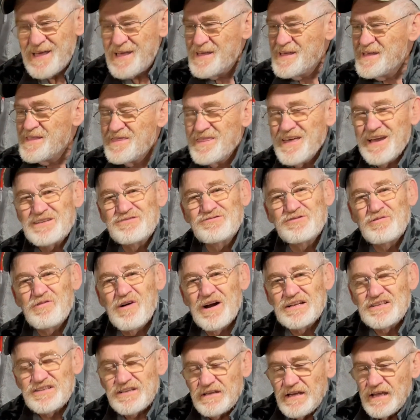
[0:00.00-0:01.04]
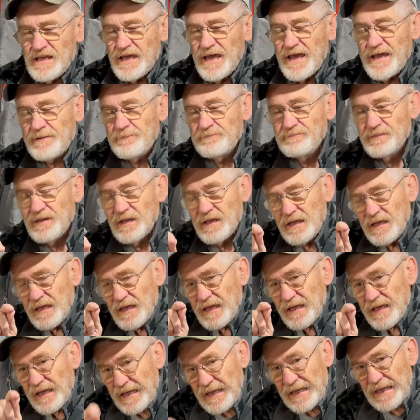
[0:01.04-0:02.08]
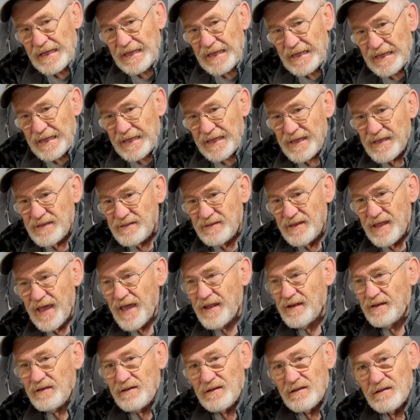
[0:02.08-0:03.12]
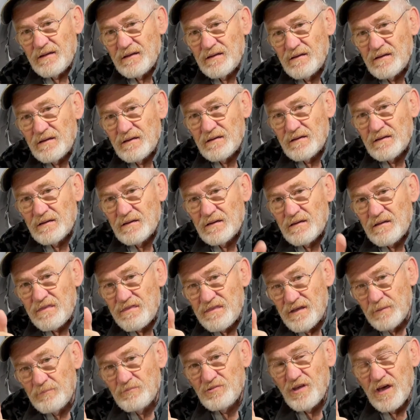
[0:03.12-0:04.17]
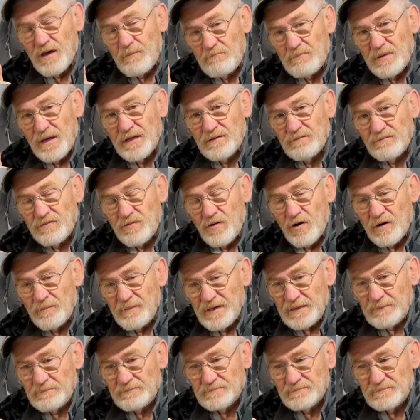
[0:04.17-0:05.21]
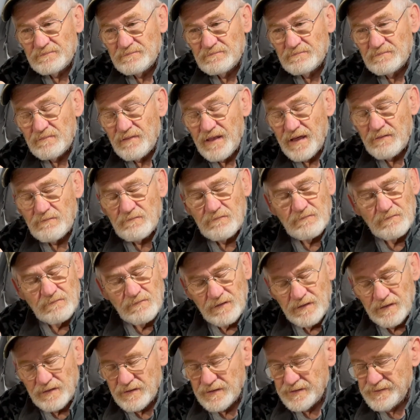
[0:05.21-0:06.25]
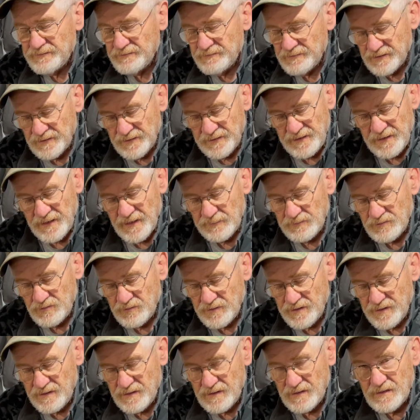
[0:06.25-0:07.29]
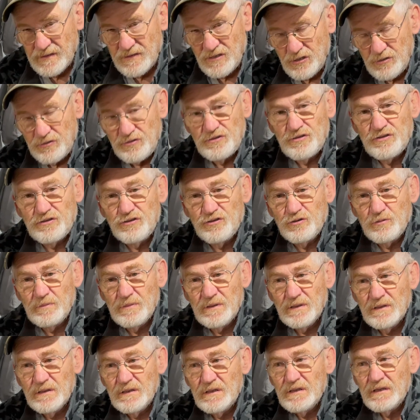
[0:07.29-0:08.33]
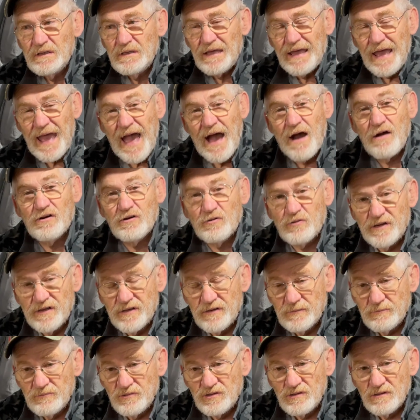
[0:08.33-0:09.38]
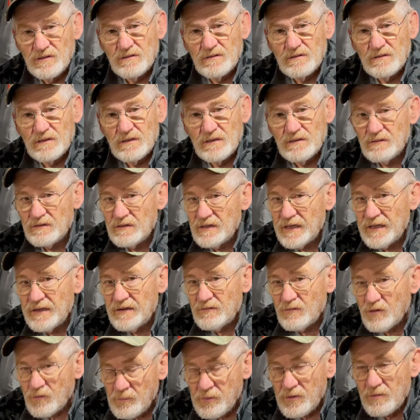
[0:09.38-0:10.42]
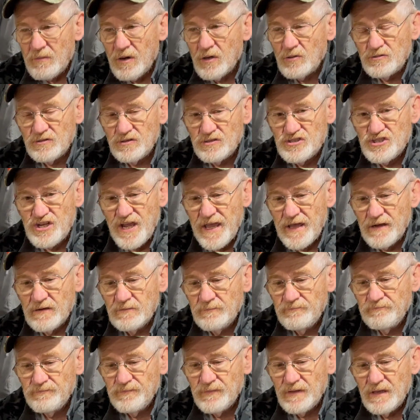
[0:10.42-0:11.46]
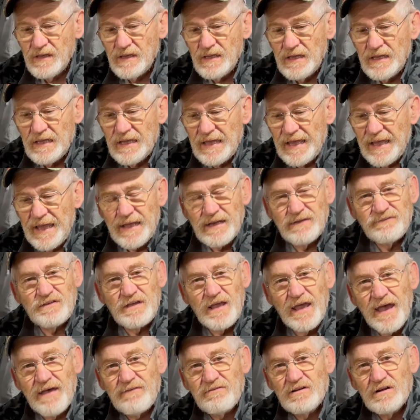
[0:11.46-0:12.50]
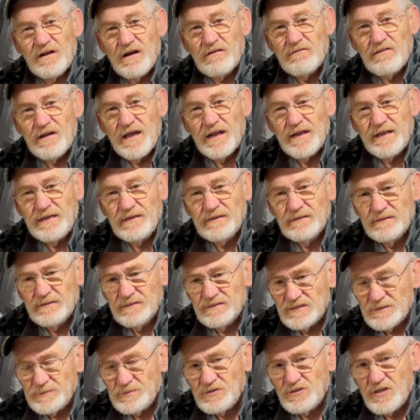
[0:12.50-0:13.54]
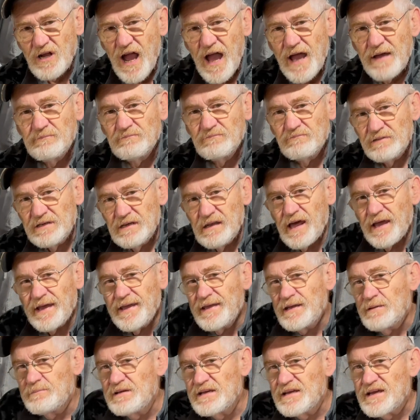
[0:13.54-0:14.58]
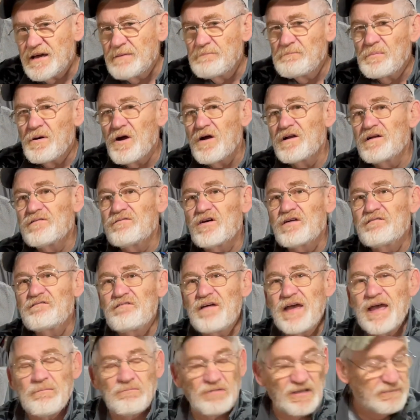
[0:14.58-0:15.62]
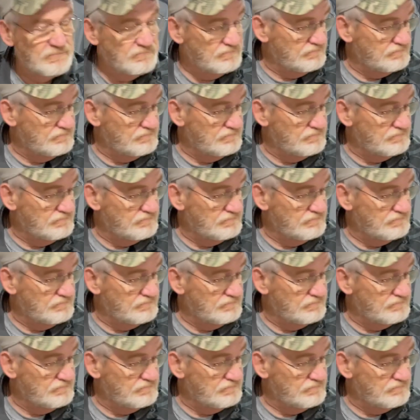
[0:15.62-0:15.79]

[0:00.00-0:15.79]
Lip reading: Thanks for watching. Hey, hit that thumbs up button for me. That really, really helps with the YouTube algorithms and will promote the channel. And if you haven't already, subscribe. We'd like you to become part of our family.